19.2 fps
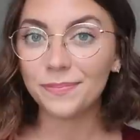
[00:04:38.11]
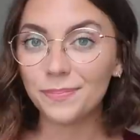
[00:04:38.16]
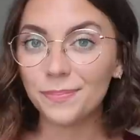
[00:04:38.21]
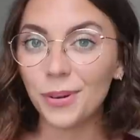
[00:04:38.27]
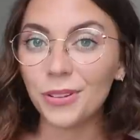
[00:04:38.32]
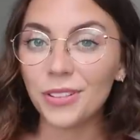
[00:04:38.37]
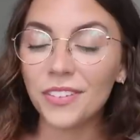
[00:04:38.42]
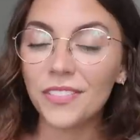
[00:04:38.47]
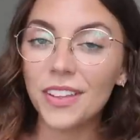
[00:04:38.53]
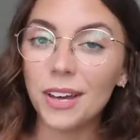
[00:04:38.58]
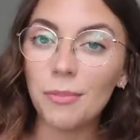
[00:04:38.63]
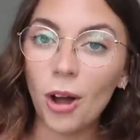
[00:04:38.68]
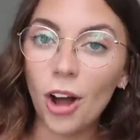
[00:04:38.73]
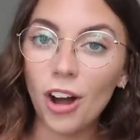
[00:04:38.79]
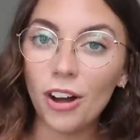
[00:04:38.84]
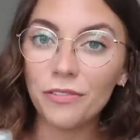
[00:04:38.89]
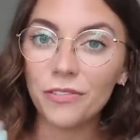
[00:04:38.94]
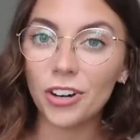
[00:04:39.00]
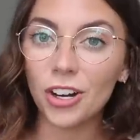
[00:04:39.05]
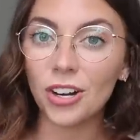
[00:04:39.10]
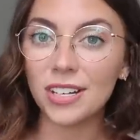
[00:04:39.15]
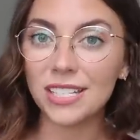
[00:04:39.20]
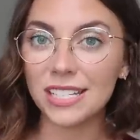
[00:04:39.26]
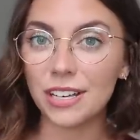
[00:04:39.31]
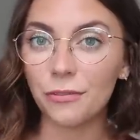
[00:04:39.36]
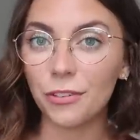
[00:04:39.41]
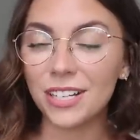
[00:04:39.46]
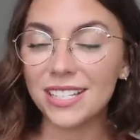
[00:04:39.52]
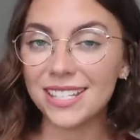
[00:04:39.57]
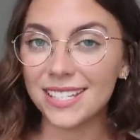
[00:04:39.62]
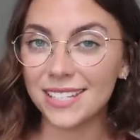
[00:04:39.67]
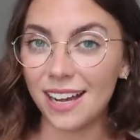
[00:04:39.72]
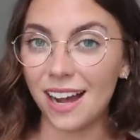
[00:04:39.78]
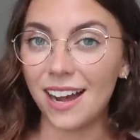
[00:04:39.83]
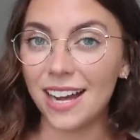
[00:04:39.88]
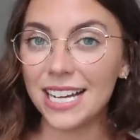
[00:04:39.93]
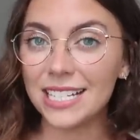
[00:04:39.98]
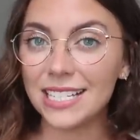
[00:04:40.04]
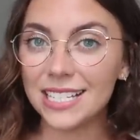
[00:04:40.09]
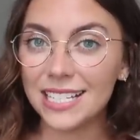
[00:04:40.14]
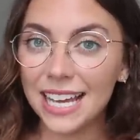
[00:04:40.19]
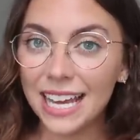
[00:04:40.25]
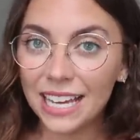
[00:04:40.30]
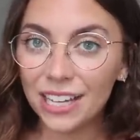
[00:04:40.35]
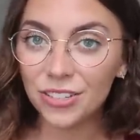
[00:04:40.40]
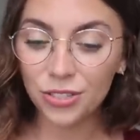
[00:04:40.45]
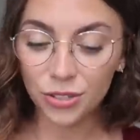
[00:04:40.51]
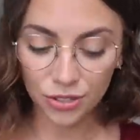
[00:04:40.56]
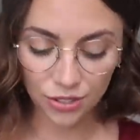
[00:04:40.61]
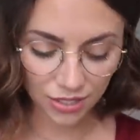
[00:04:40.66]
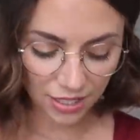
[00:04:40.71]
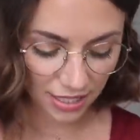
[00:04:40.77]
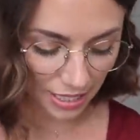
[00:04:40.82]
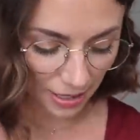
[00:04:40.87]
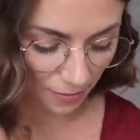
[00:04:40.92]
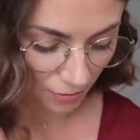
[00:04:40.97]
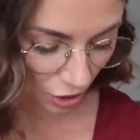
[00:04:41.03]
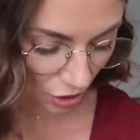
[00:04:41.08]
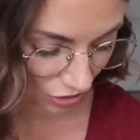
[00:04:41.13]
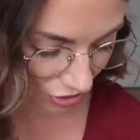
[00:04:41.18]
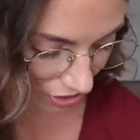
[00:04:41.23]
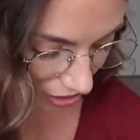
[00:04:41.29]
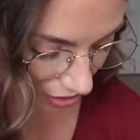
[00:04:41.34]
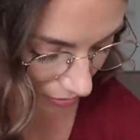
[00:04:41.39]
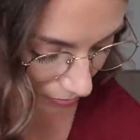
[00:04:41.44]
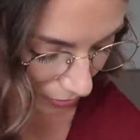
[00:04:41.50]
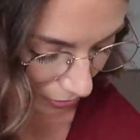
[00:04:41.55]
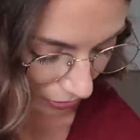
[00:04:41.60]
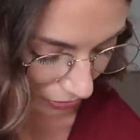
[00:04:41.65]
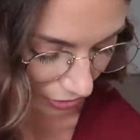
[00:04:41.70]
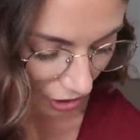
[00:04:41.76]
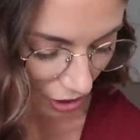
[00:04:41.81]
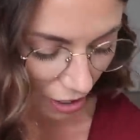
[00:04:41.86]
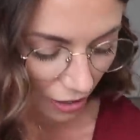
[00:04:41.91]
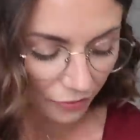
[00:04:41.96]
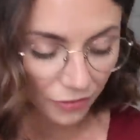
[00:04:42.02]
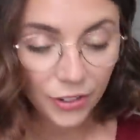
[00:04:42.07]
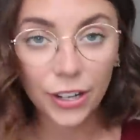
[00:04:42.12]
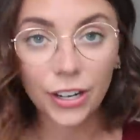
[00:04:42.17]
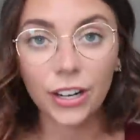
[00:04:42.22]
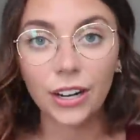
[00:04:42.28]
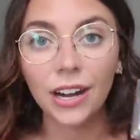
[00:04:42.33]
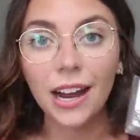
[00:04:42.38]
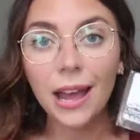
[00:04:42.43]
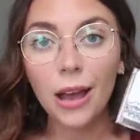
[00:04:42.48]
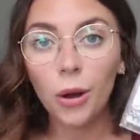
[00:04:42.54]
Both of them offer different sized candles. They also both offer